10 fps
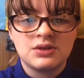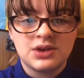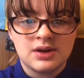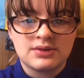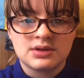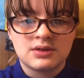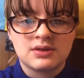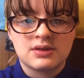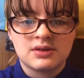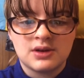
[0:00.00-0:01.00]

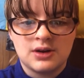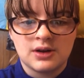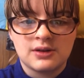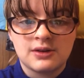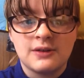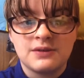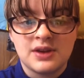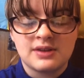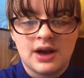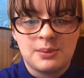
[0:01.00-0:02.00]
different signs of
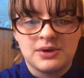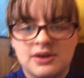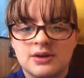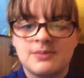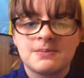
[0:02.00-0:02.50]
these happening?